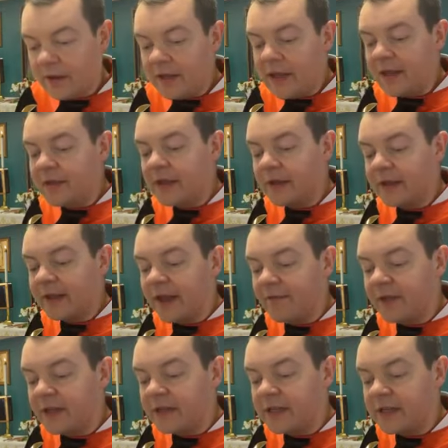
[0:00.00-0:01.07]
He didn't just
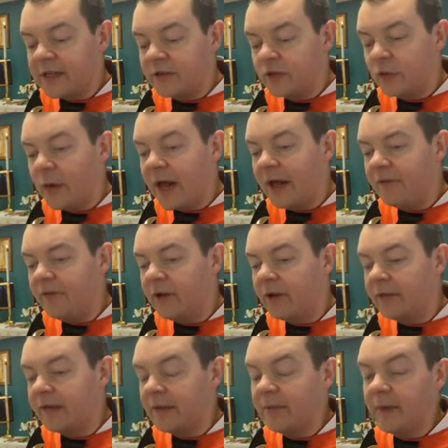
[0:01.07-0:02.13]
give it to the 12. You
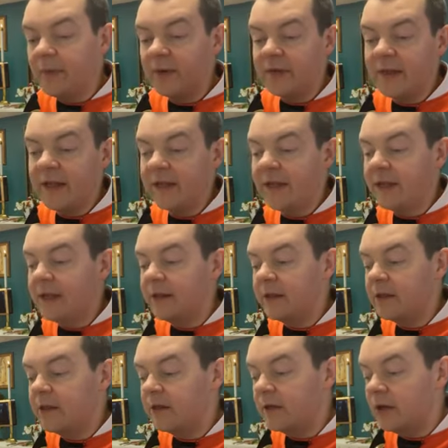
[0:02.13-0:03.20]
know, some people think that
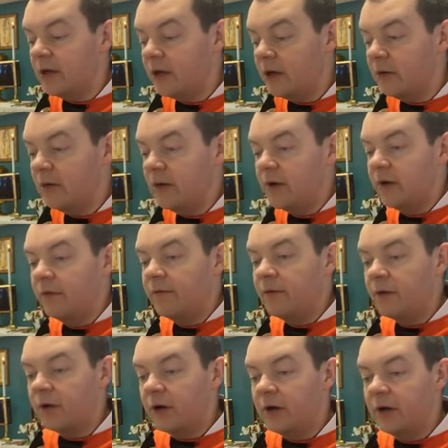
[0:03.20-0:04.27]
it's just, you know,
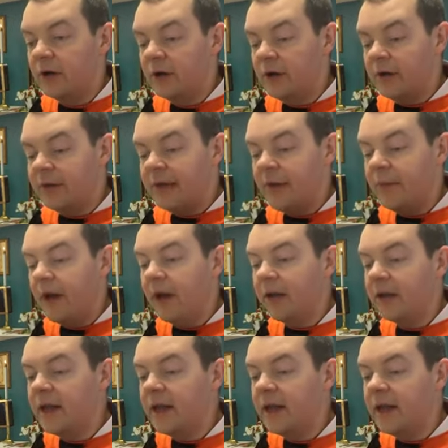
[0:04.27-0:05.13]
for some